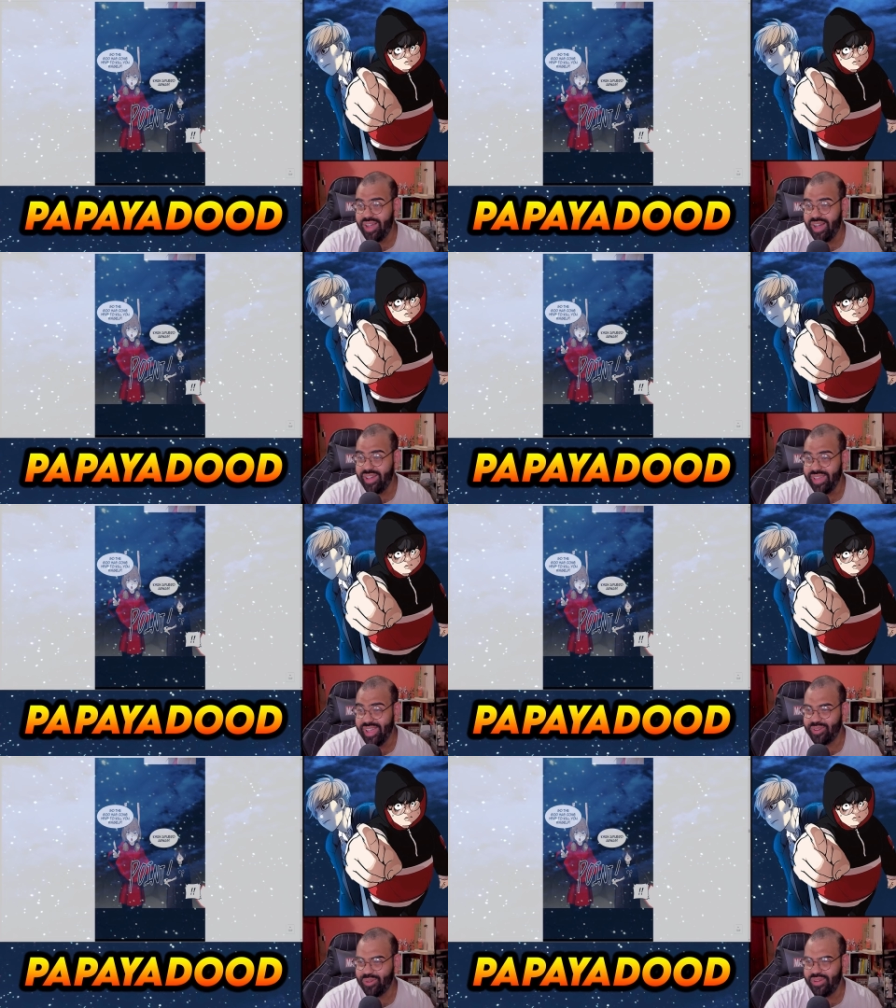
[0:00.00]

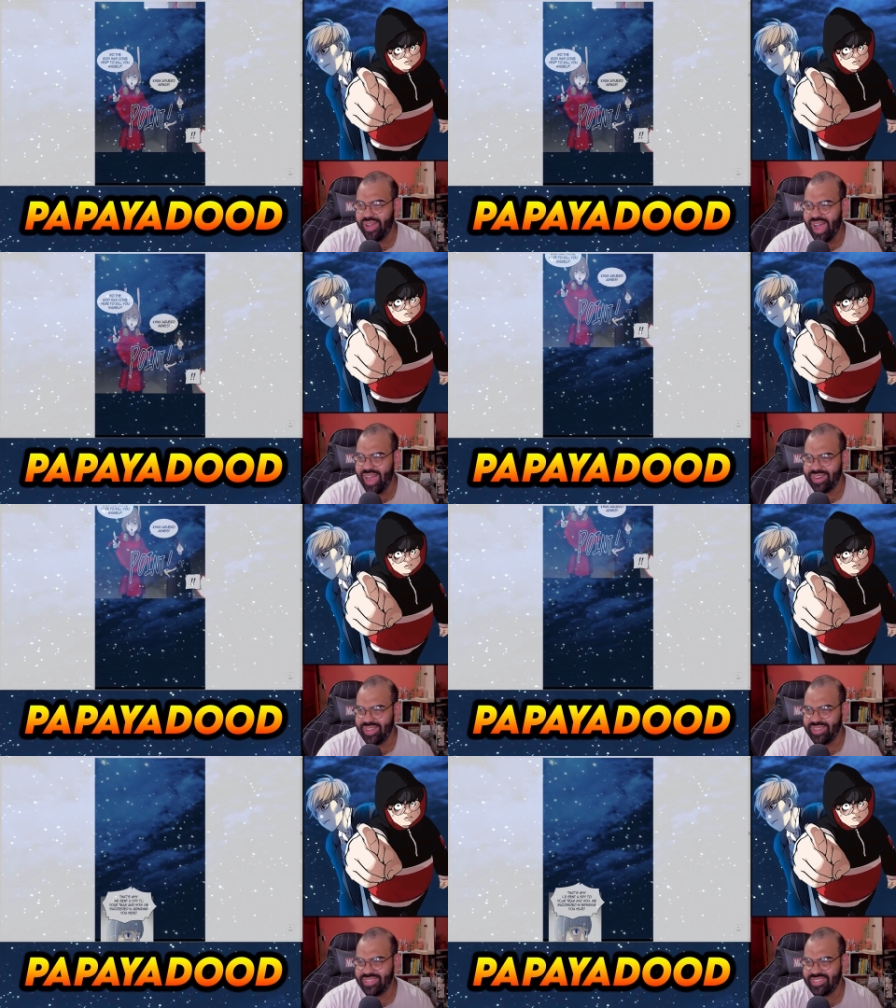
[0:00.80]
Aregro
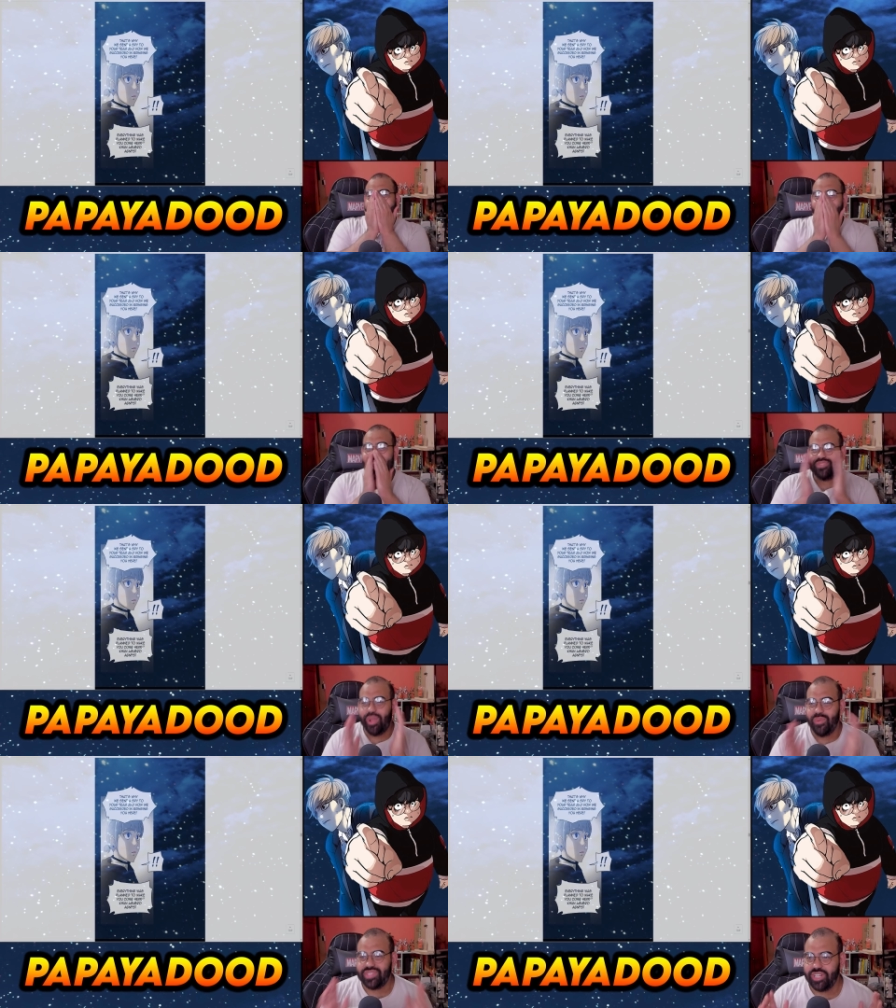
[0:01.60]
Agnes. That's
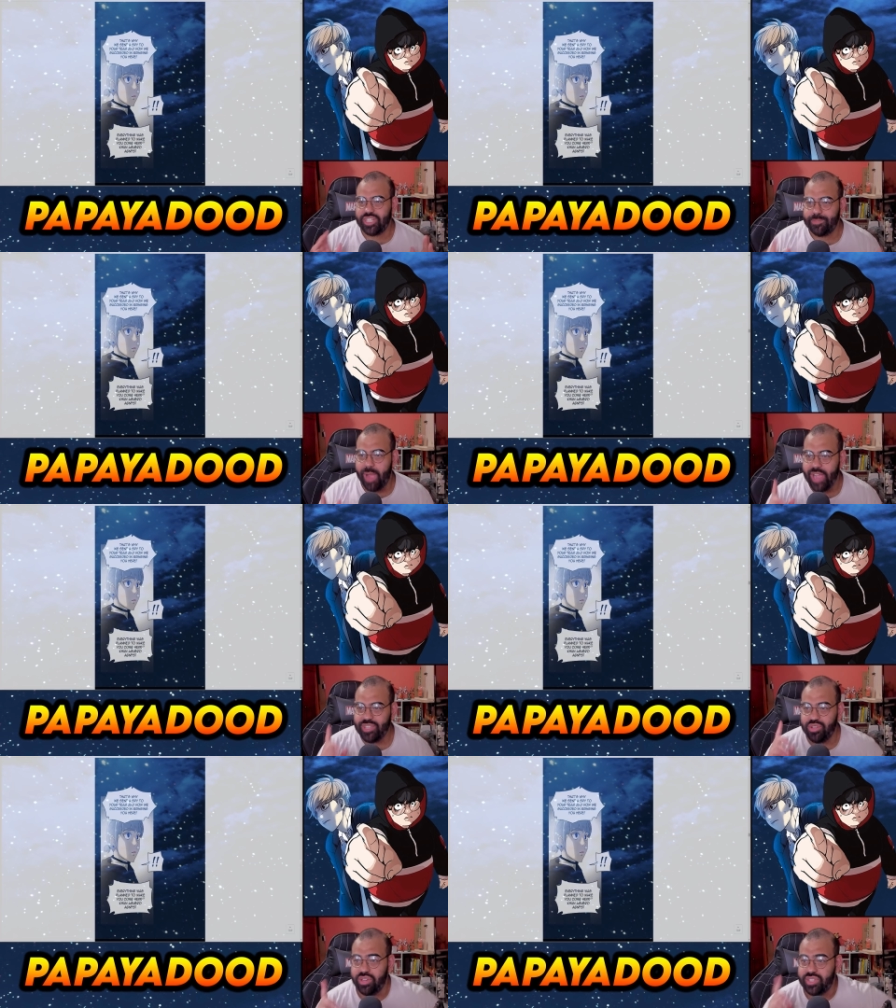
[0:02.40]
why we sent a spy
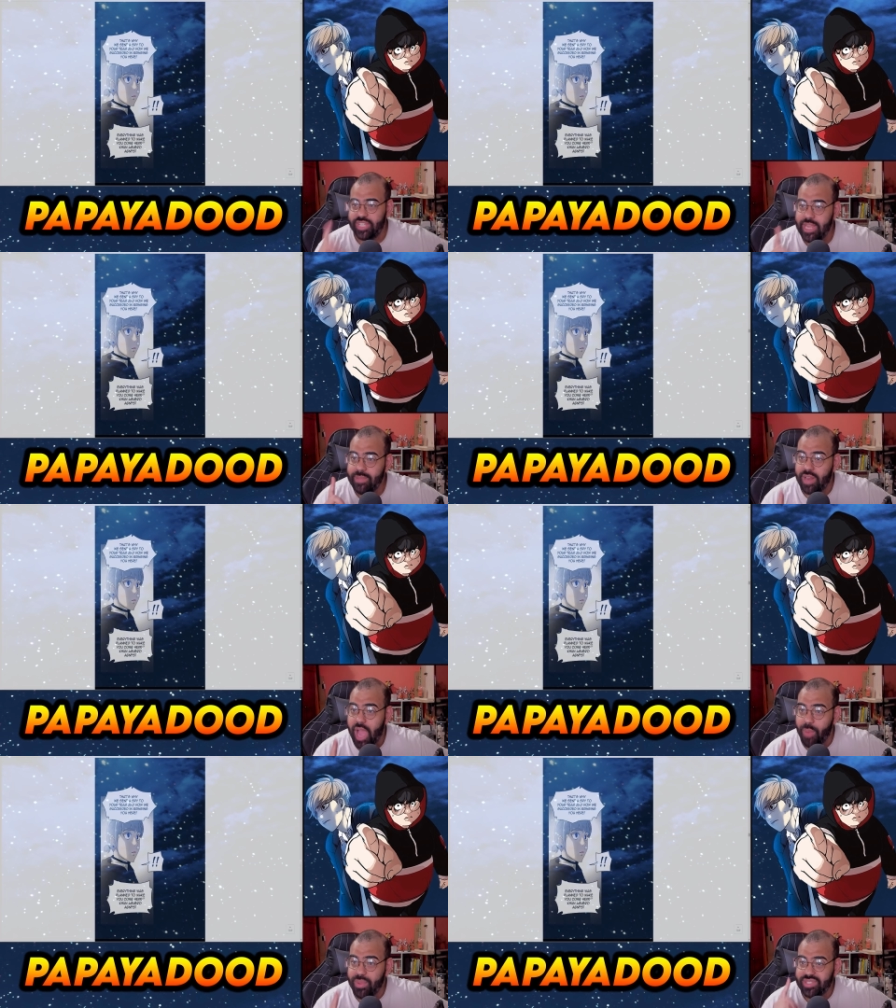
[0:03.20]
to your team and
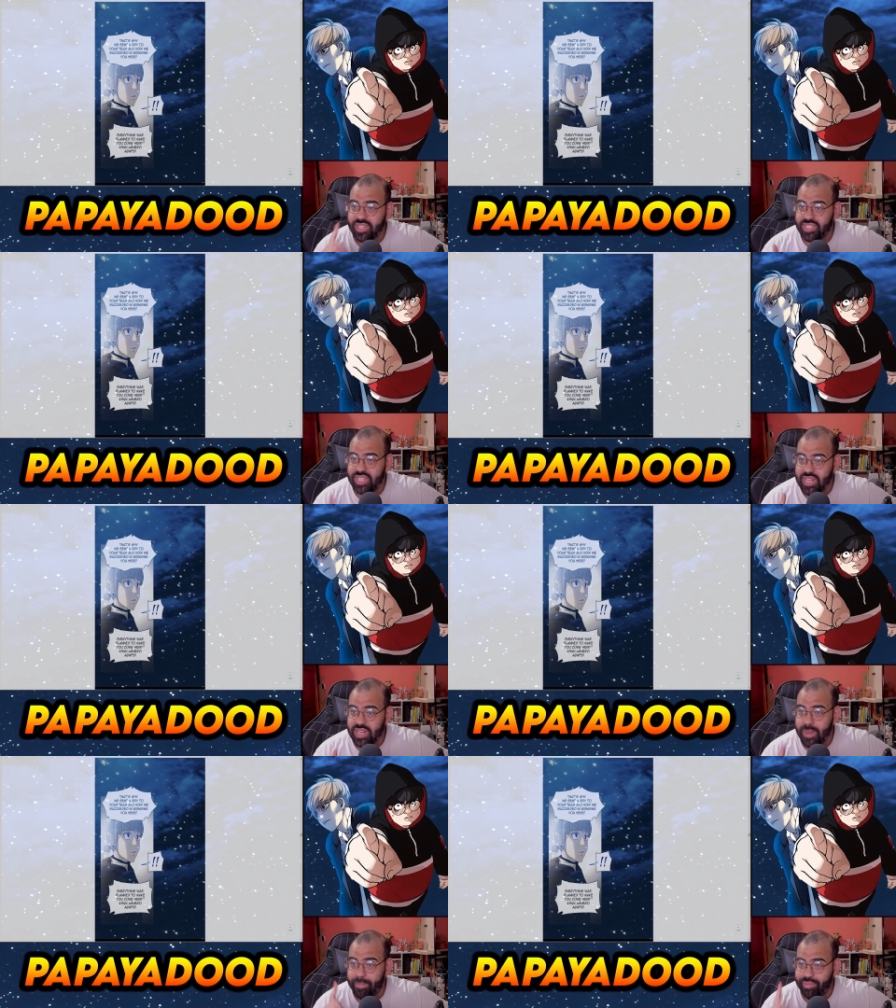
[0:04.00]
how we succeeded
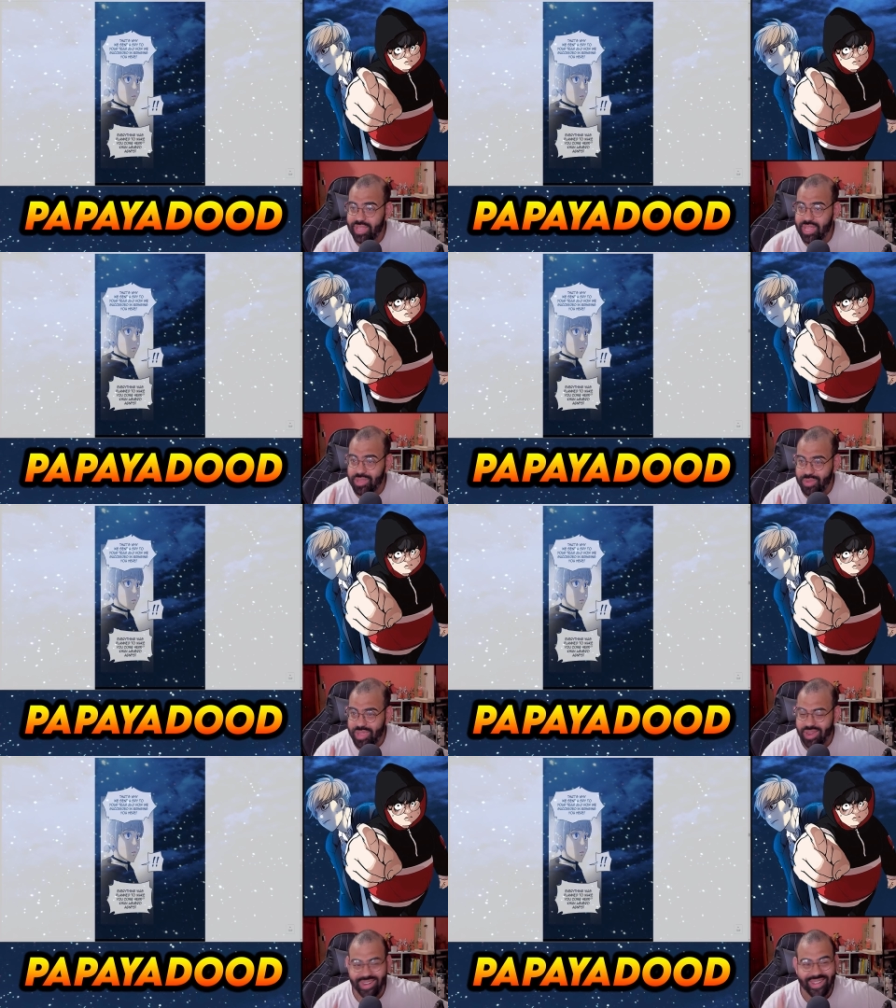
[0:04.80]
in bringing you
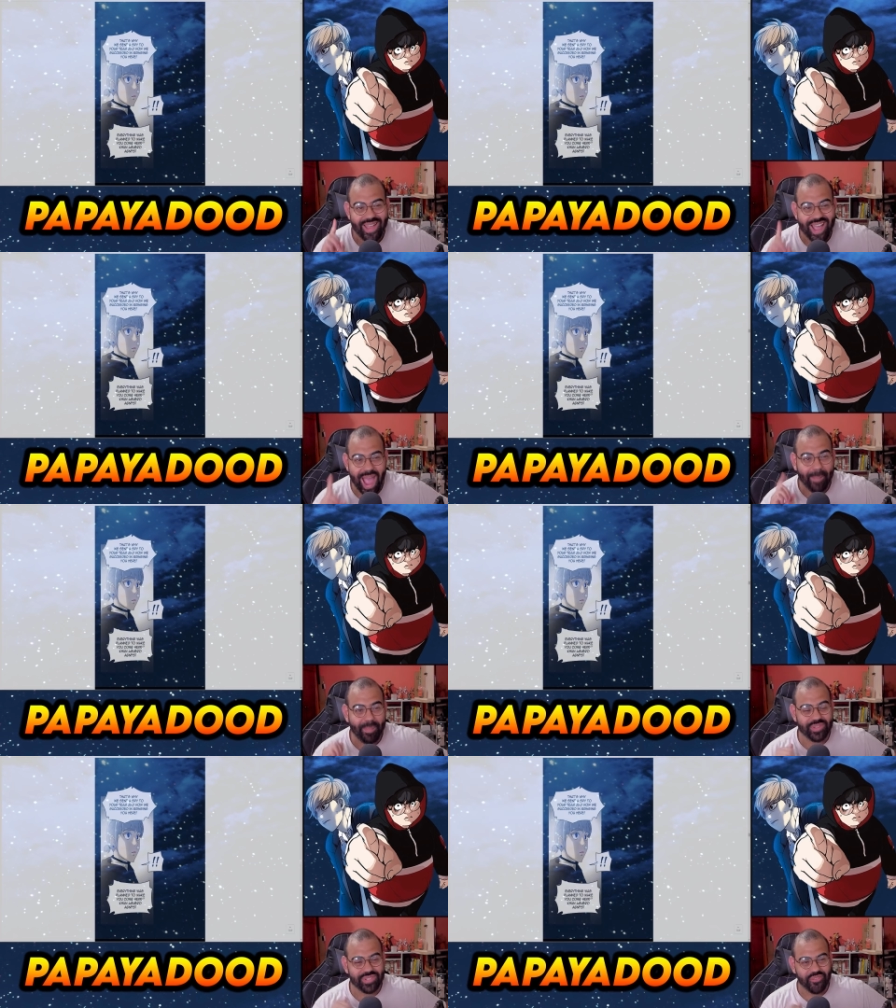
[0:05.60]
here.
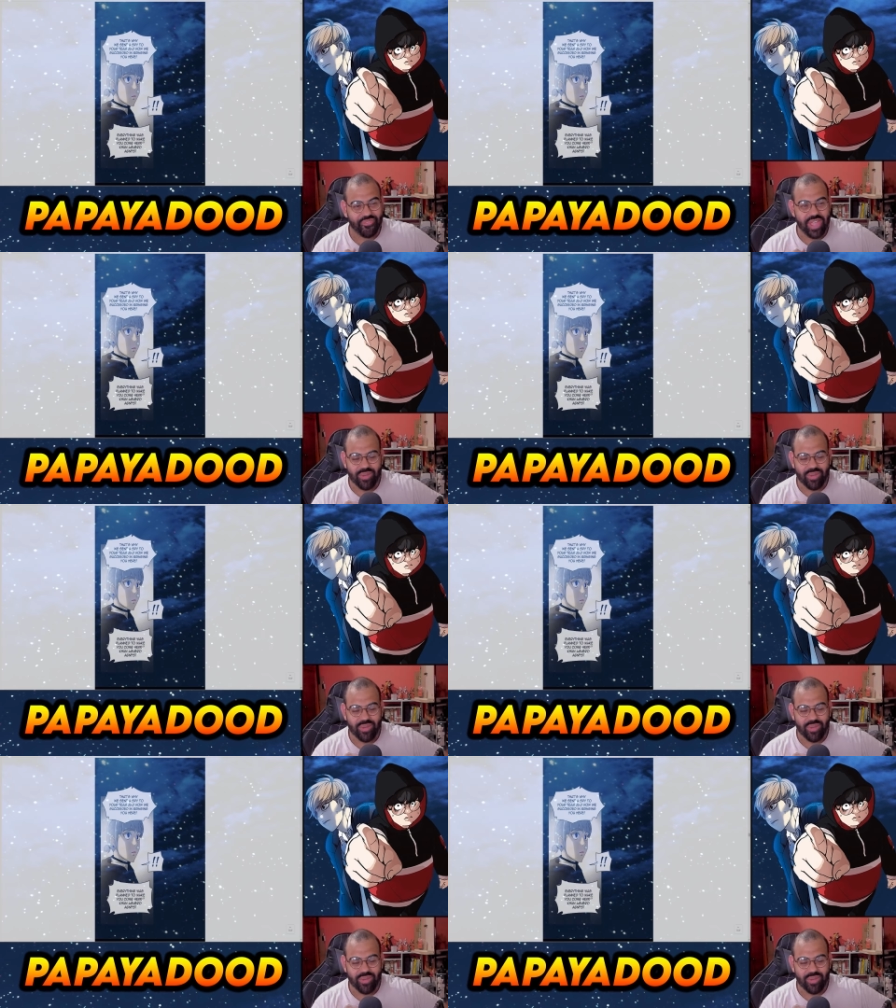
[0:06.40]
Apple's a fake